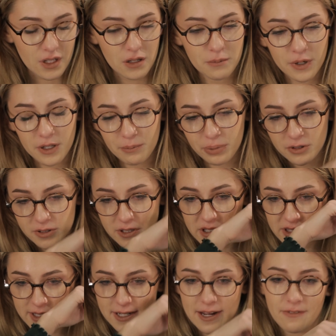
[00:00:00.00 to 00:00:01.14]
But
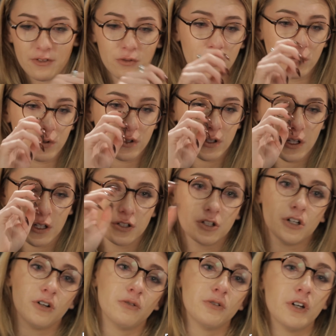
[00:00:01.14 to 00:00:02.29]
police and everyone were like,
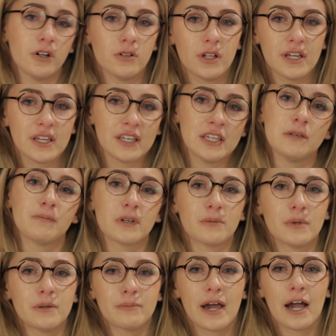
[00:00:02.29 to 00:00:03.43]
no, like keeping
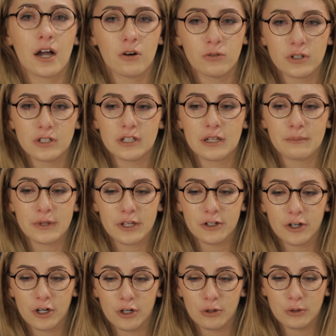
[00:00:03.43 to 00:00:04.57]
me back, wouldn't let me
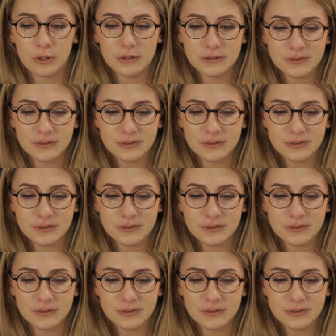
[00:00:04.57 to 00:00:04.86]
go.